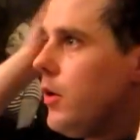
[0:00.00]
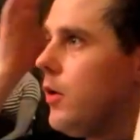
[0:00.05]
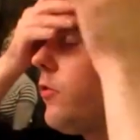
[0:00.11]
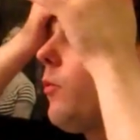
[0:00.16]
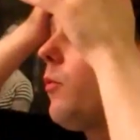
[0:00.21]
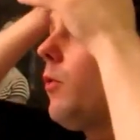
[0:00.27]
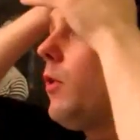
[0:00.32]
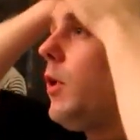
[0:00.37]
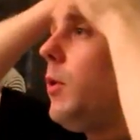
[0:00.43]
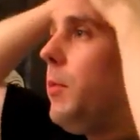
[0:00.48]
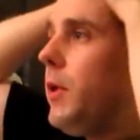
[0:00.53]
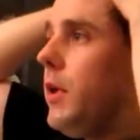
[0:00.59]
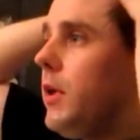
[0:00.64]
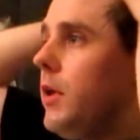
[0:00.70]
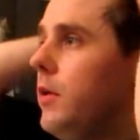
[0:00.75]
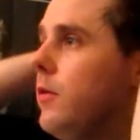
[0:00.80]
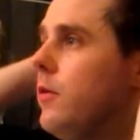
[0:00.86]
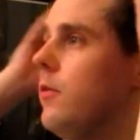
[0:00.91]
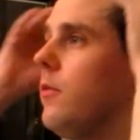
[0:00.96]
We want to
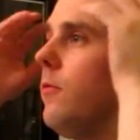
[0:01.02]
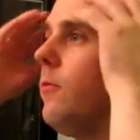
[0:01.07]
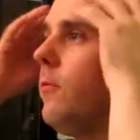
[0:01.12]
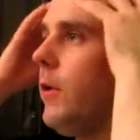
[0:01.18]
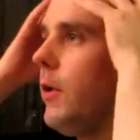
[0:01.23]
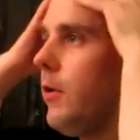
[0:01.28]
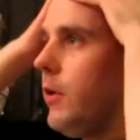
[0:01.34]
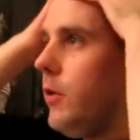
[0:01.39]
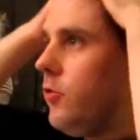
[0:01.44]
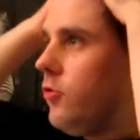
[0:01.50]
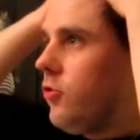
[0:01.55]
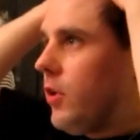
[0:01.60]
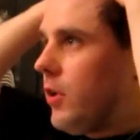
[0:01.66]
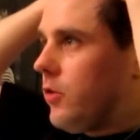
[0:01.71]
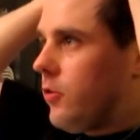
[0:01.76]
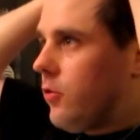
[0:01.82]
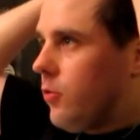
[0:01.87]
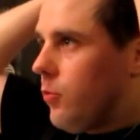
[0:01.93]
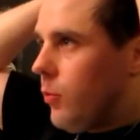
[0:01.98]
be very
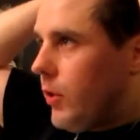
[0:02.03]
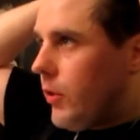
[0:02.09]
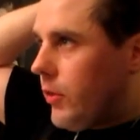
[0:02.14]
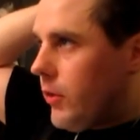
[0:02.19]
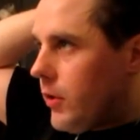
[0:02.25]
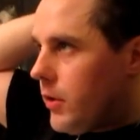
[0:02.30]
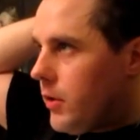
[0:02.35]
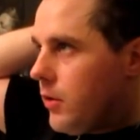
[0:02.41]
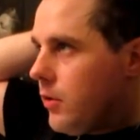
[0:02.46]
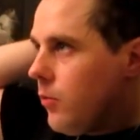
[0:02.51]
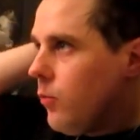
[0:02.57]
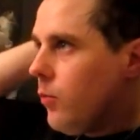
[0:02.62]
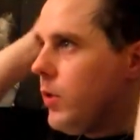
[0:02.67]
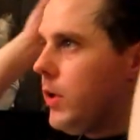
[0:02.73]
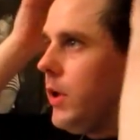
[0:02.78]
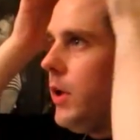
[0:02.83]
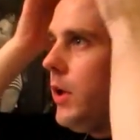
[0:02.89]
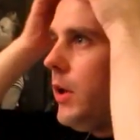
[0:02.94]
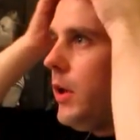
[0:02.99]
gentle with it.
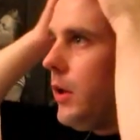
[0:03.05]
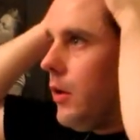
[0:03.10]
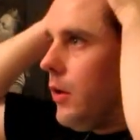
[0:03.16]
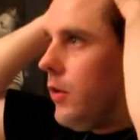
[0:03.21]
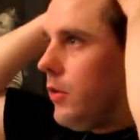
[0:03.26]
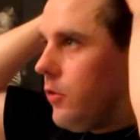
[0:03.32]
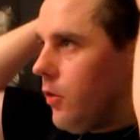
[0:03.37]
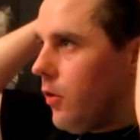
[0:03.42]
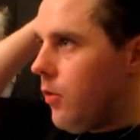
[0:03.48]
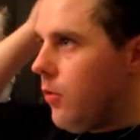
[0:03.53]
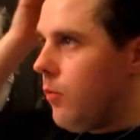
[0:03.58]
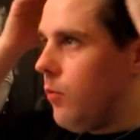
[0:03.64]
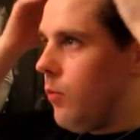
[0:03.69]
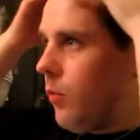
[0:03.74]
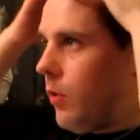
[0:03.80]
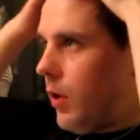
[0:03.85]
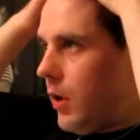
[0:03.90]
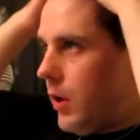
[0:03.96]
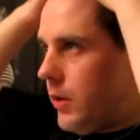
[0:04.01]
We don't
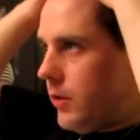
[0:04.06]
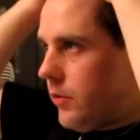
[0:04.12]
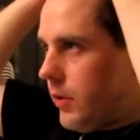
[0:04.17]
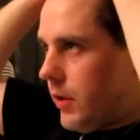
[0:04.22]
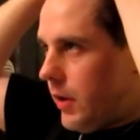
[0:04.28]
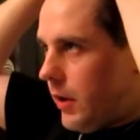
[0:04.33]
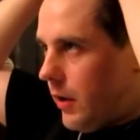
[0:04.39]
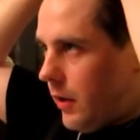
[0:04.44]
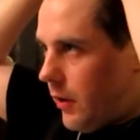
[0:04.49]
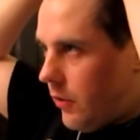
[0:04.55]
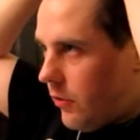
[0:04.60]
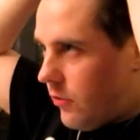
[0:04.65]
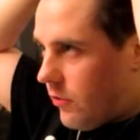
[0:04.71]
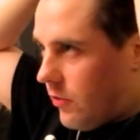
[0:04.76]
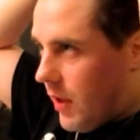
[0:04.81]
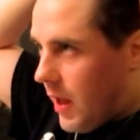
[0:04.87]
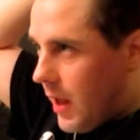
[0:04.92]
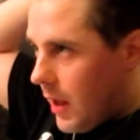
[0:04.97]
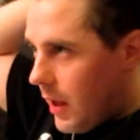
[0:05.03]
want to get any
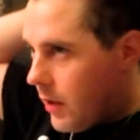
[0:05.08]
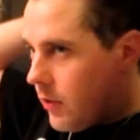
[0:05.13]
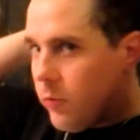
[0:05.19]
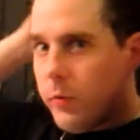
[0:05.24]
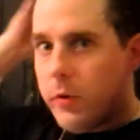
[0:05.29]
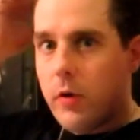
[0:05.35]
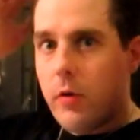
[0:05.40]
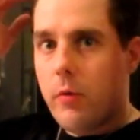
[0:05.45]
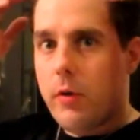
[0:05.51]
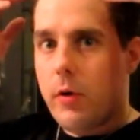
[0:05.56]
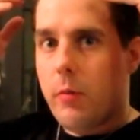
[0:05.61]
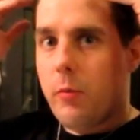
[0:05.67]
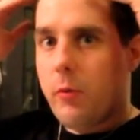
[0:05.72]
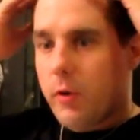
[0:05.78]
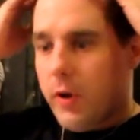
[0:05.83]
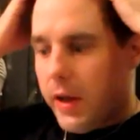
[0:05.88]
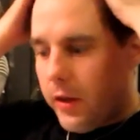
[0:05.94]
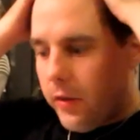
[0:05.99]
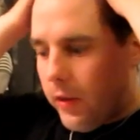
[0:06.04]
snags. We don't want to
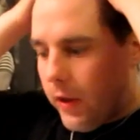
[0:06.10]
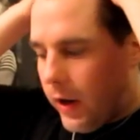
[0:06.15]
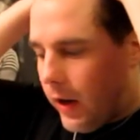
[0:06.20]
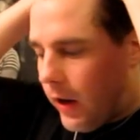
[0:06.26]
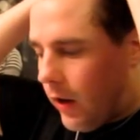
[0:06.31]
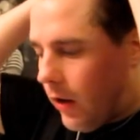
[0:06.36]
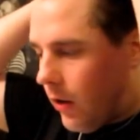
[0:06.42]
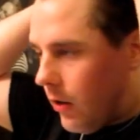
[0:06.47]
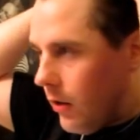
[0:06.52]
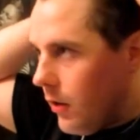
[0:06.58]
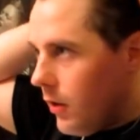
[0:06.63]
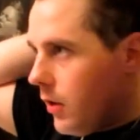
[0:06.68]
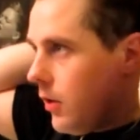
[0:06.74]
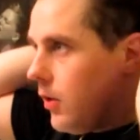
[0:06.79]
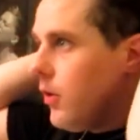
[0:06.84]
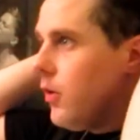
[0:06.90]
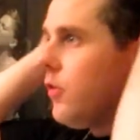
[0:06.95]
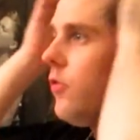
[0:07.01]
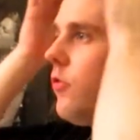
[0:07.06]
break the hair.
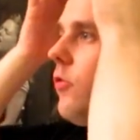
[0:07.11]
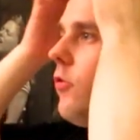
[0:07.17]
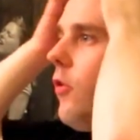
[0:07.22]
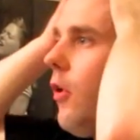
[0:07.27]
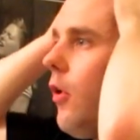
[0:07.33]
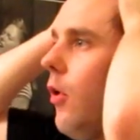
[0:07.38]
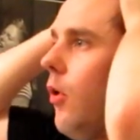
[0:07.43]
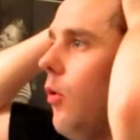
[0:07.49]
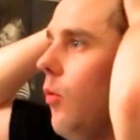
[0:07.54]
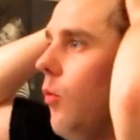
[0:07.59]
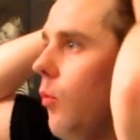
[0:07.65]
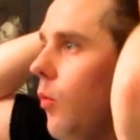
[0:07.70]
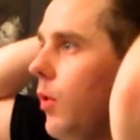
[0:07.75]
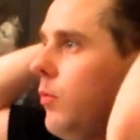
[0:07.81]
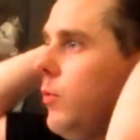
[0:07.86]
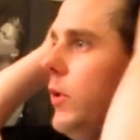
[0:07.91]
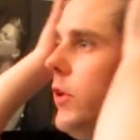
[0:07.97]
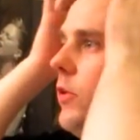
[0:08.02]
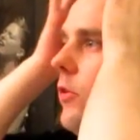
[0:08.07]
So
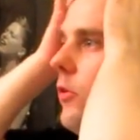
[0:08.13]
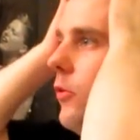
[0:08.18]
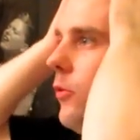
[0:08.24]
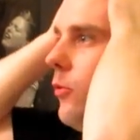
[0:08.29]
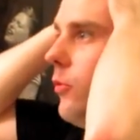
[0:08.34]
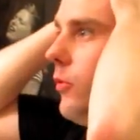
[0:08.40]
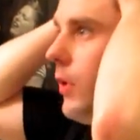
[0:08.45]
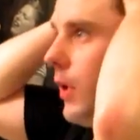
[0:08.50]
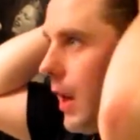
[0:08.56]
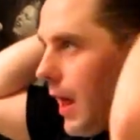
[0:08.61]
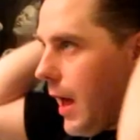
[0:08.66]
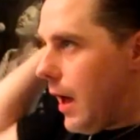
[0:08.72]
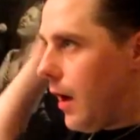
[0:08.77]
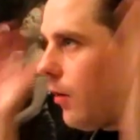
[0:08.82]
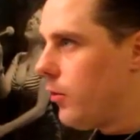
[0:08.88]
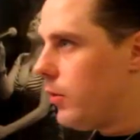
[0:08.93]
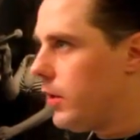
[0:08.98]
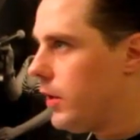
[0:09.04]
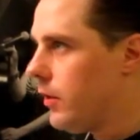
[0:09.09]
what we do
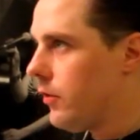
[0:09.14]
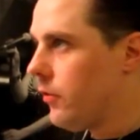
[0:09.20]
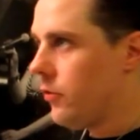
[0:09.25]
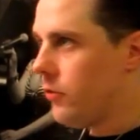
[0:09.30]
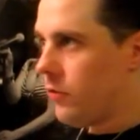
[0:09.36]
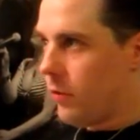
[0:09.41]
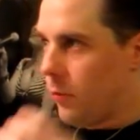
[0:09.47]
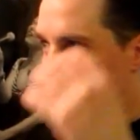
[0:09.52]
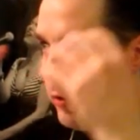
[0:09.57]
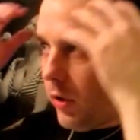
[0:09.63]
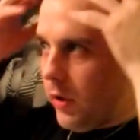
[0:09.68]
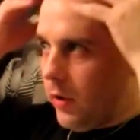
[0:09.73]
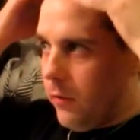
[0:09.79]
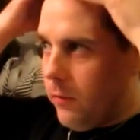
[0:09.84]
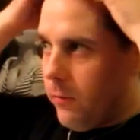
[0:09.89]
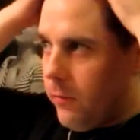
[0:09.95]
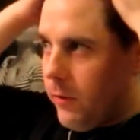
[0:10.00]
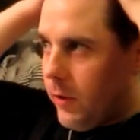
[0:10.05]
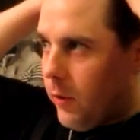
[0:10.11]
now is
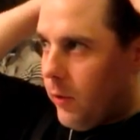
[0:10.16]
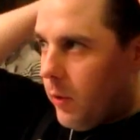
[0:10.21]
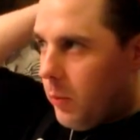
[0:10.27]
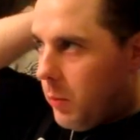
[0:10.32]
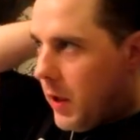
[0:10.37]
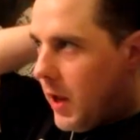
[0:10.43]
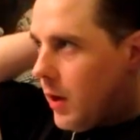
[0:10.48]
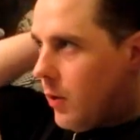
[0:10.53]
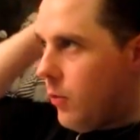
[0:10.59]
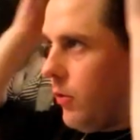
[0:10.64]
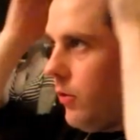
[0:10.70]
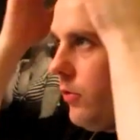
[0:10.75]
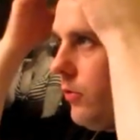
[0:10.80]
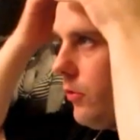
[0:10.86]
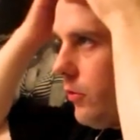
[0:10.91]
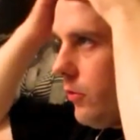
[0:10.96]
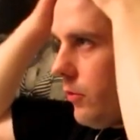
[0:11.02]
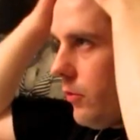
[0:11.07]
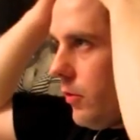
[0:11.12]
simply finger it
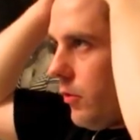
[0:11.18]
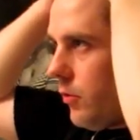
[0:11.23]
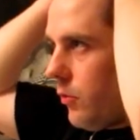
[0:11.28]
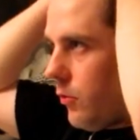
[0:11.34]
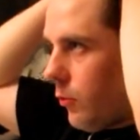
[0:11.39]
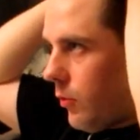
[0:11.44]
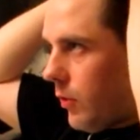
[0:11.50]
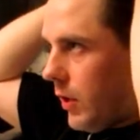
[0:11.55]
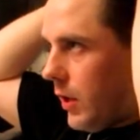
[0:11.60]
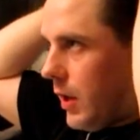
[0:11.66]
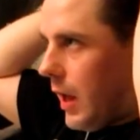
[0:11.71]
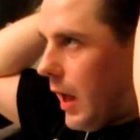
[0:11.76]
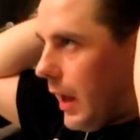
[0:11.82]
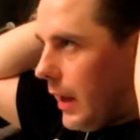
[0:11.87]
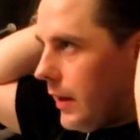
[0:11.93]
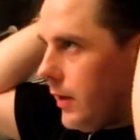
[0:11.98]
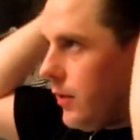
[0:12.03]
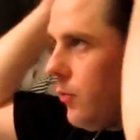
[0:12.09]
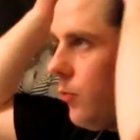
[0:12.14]
backwards, sort of
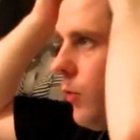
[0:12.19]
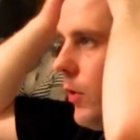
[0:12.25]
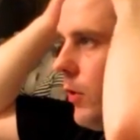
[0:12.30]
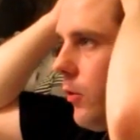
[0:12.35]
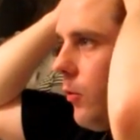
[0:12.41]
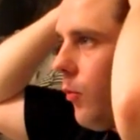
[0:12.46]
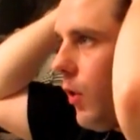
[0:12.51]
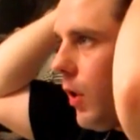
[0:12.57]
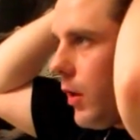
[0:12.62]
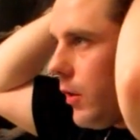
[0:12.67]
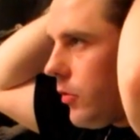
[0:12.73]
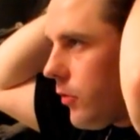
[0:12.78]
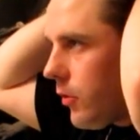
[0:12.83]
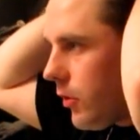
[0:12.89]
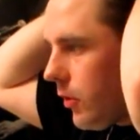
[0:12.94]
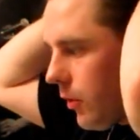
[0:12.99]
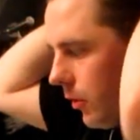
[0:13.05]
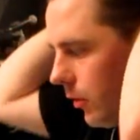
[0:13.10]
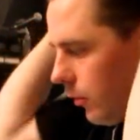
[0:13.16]
guide it where you want it
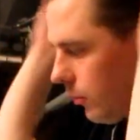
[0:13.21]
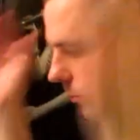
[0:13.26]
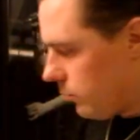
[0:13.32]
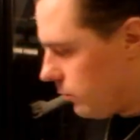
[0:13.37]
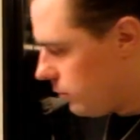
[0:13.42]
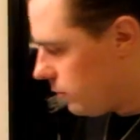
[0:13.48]
to go.